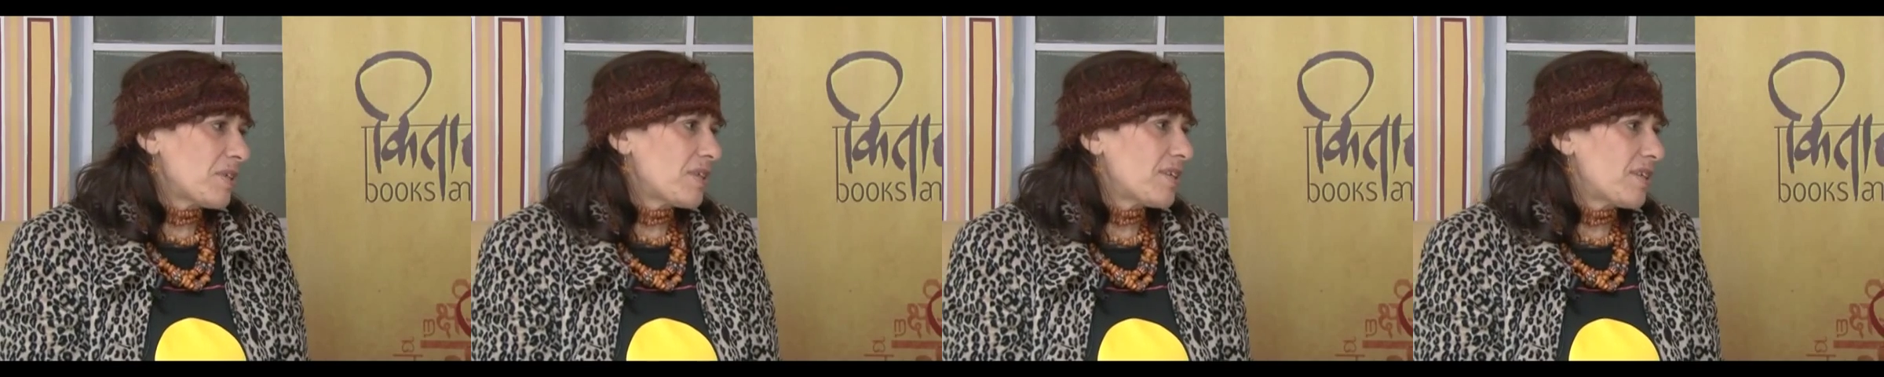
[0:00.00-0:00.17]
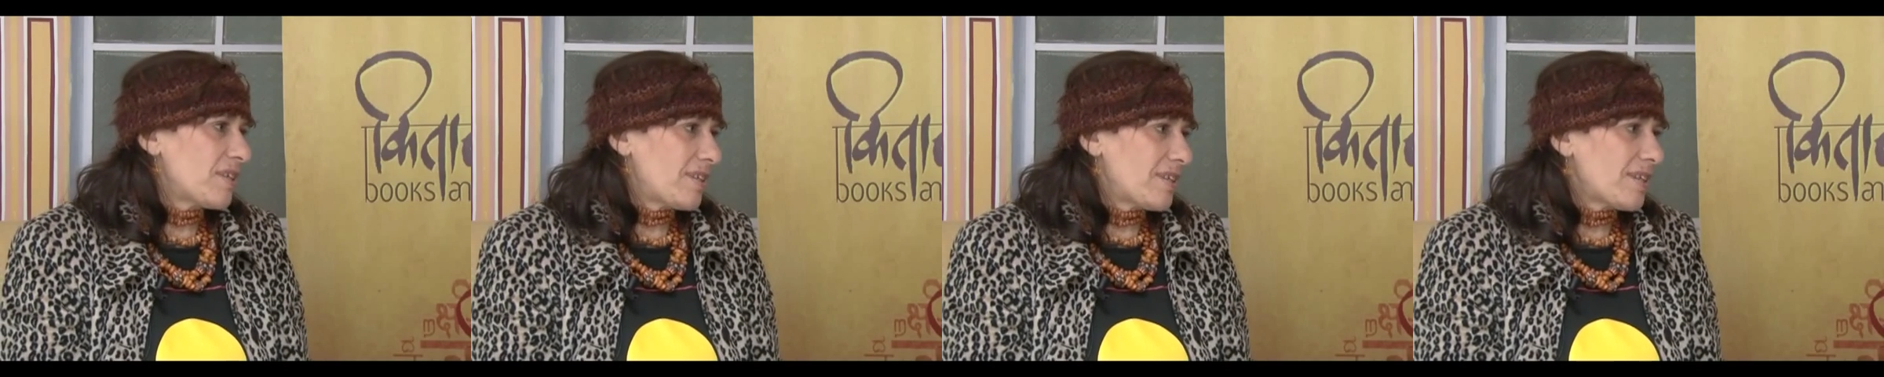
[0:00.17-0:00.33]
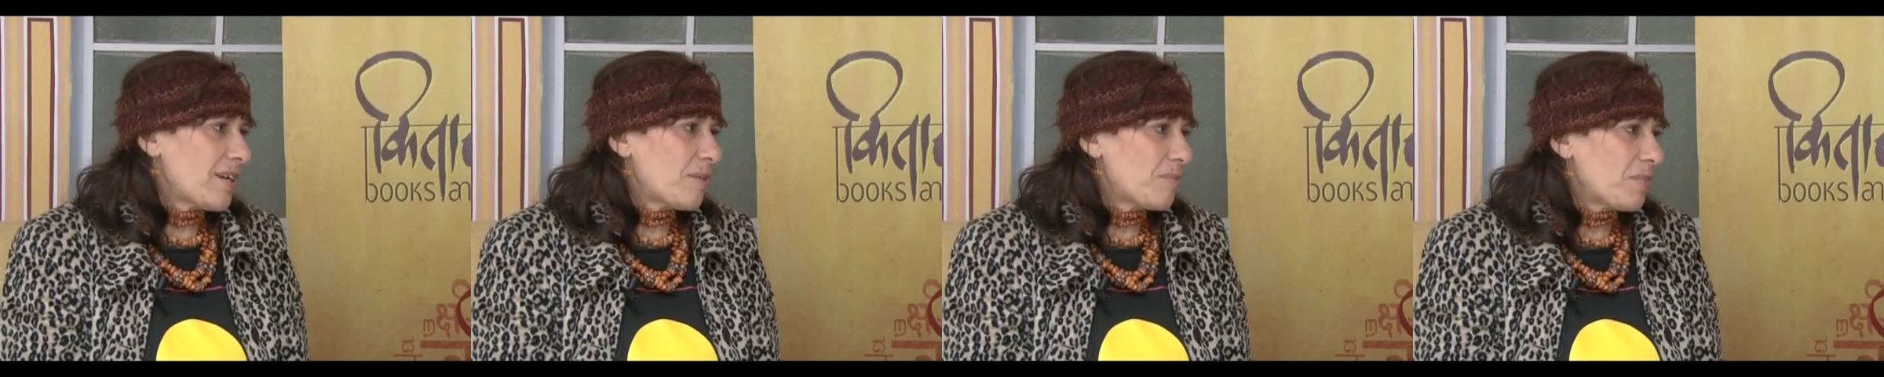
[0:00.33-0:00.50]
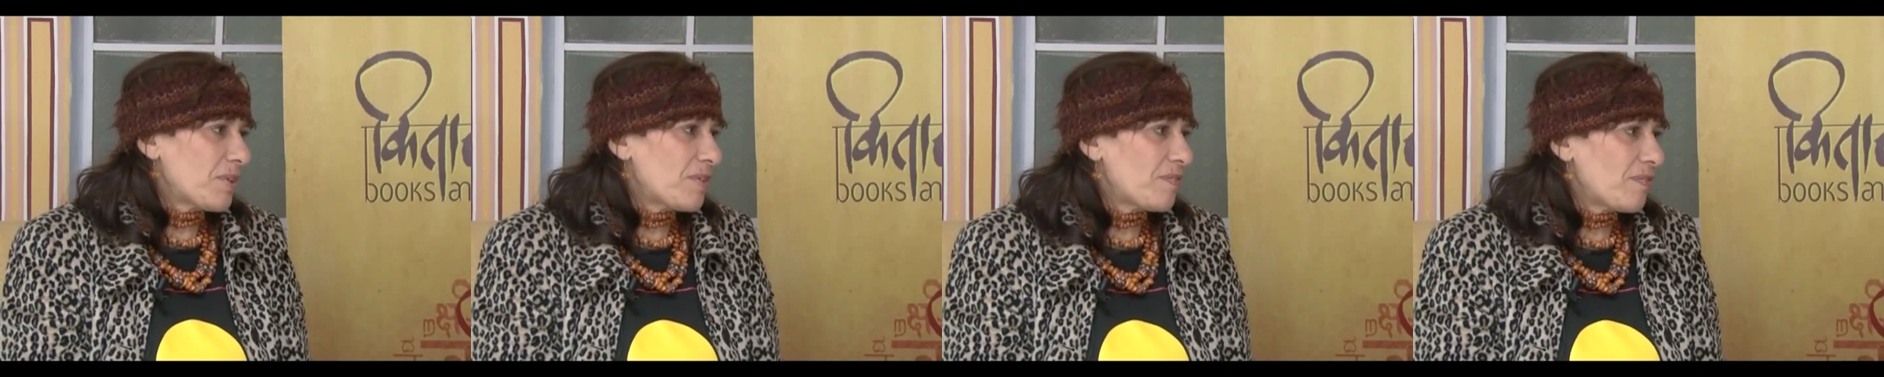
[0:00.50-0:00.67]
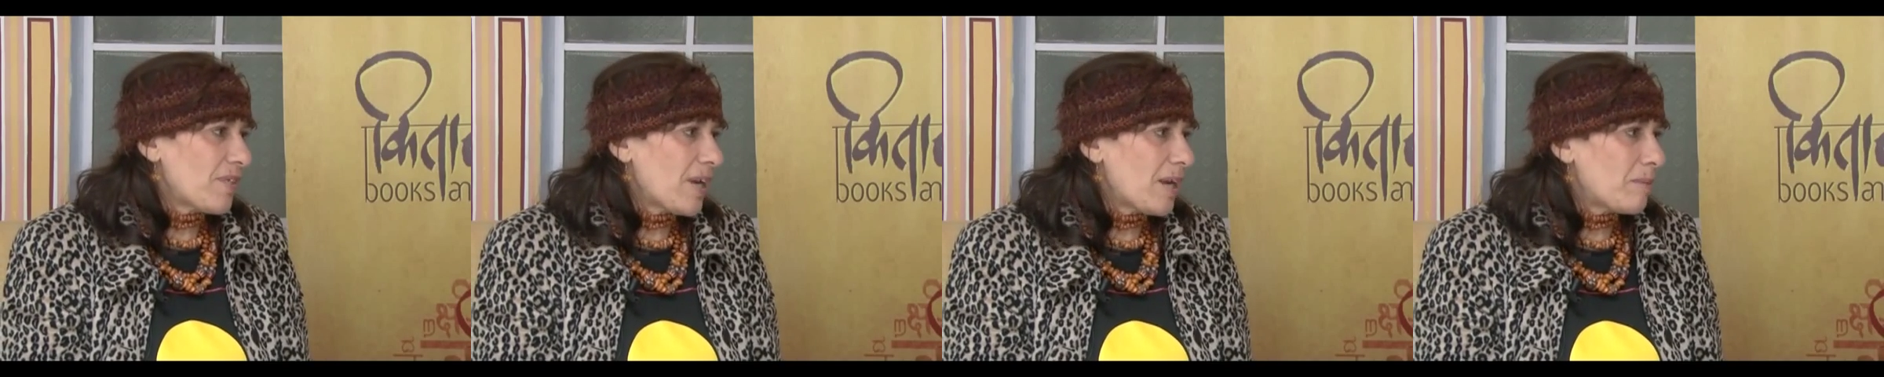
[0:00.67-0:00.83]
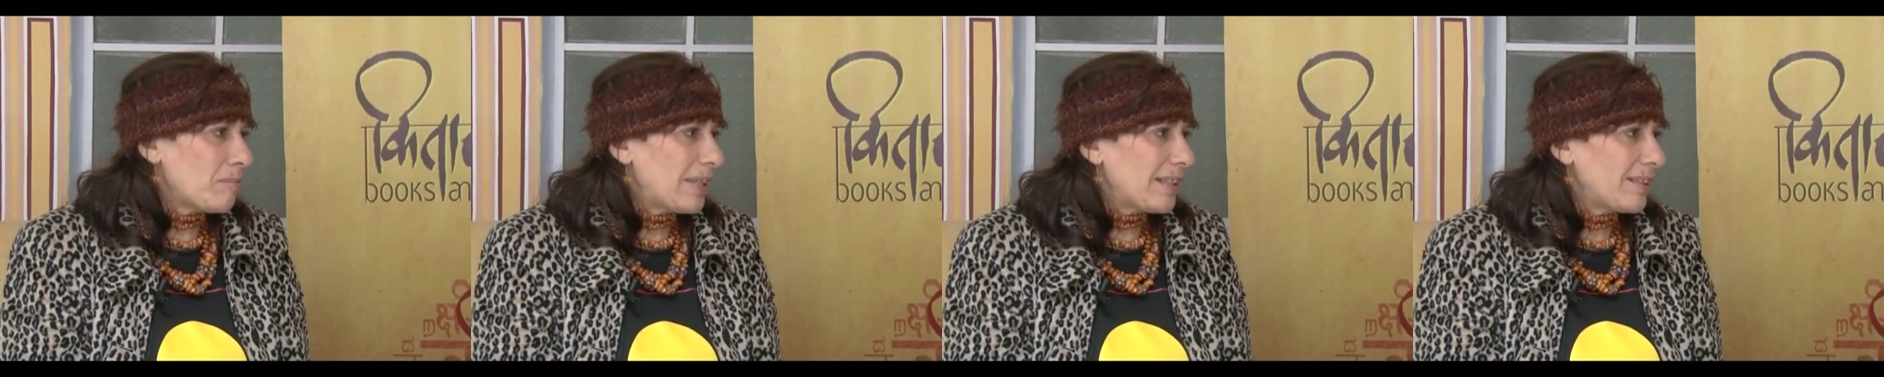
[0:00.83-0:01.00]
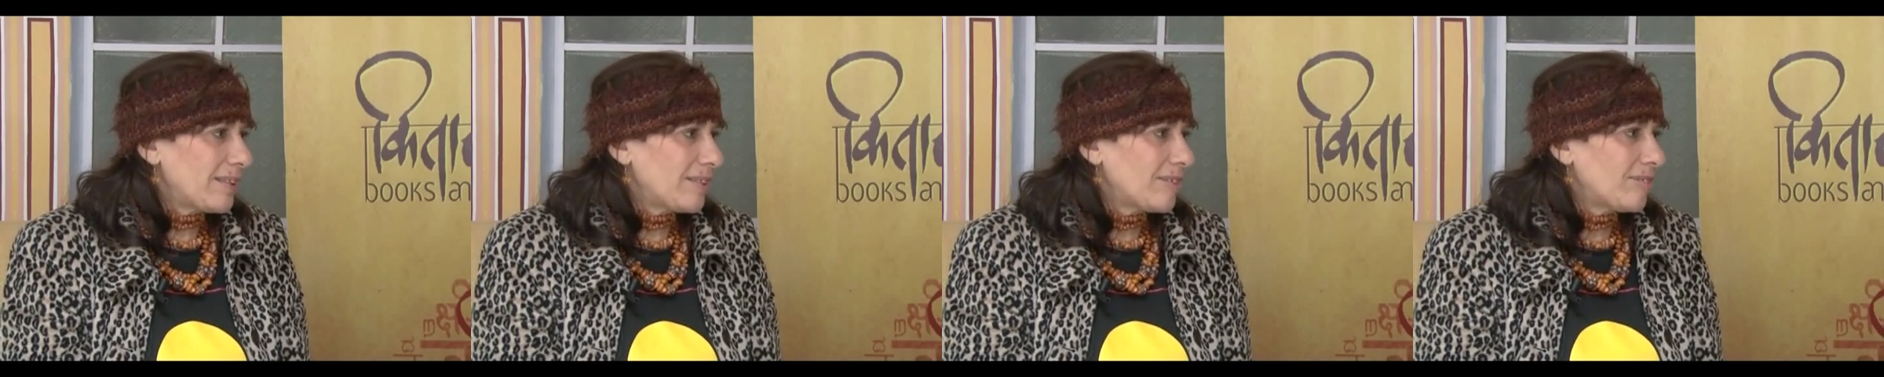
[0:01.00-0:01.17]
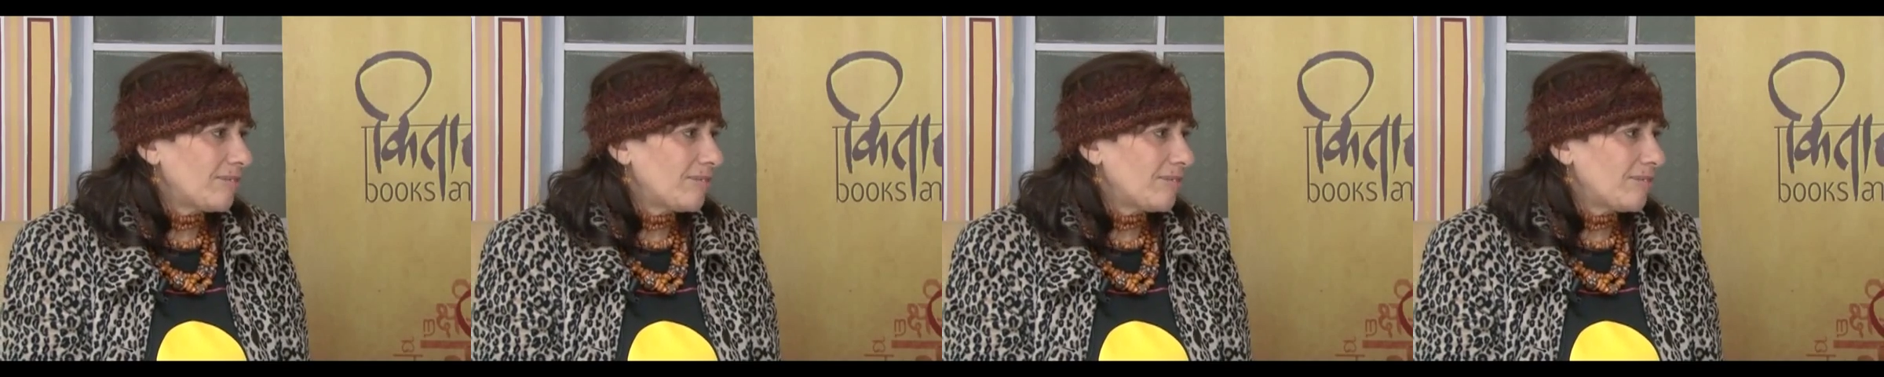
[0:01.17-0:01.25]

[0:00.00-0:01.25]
to sit down with family.